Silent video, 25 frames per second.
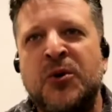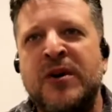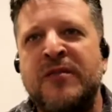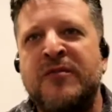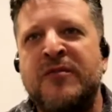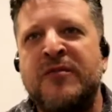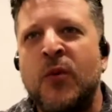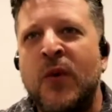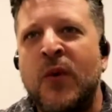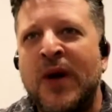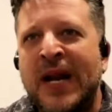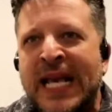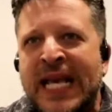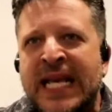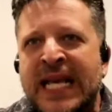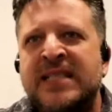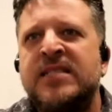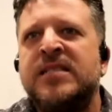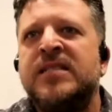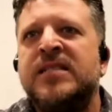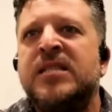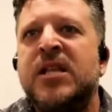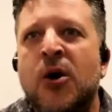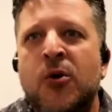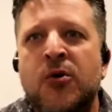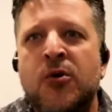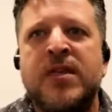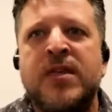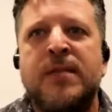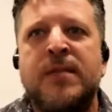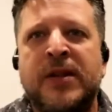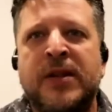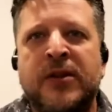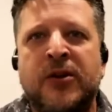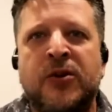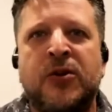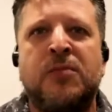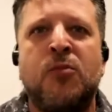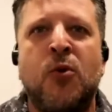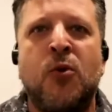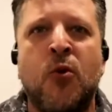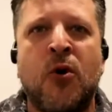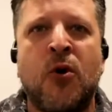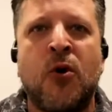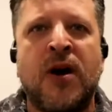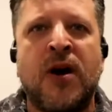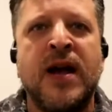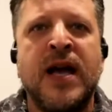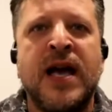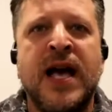If you want to get to know them a little
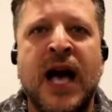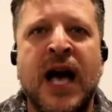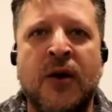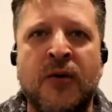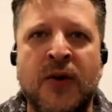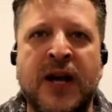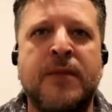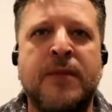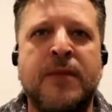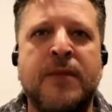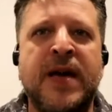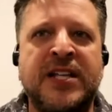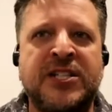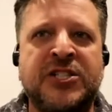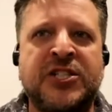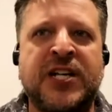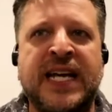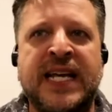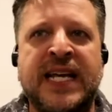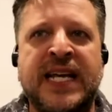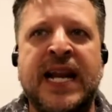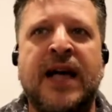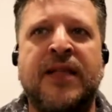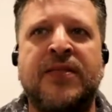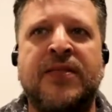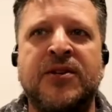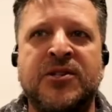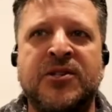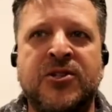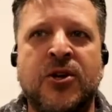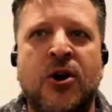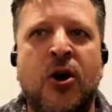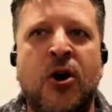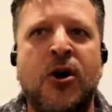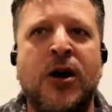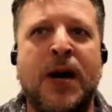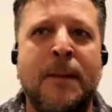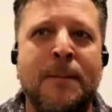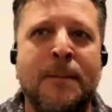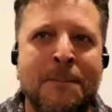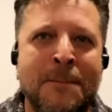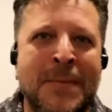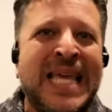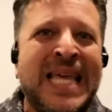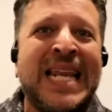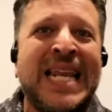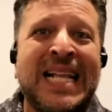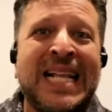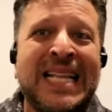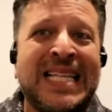more, I recommend checking out their song
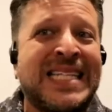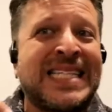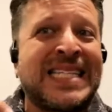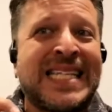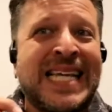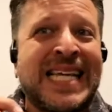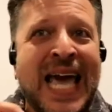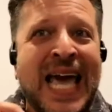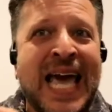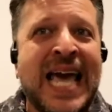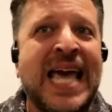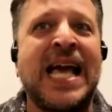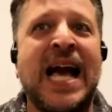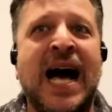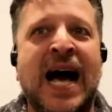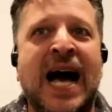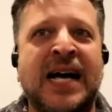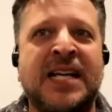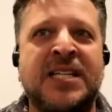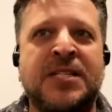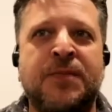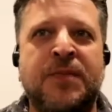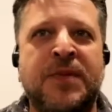Meaningless Chaos.